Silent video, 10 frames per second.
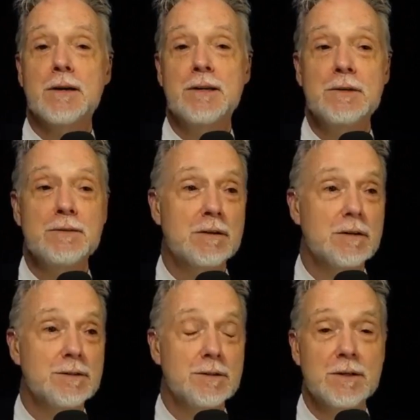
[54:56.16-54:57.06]
even
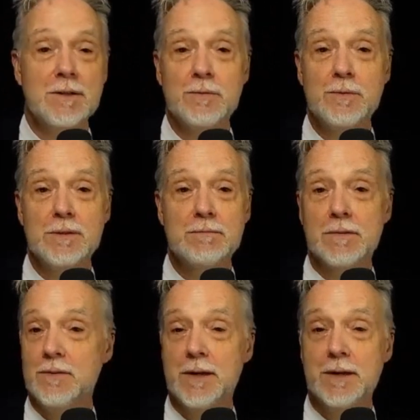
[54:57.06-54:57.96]
calls to our government.
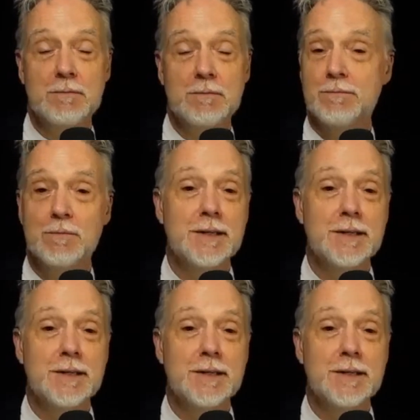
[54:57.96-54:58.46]
If you happen to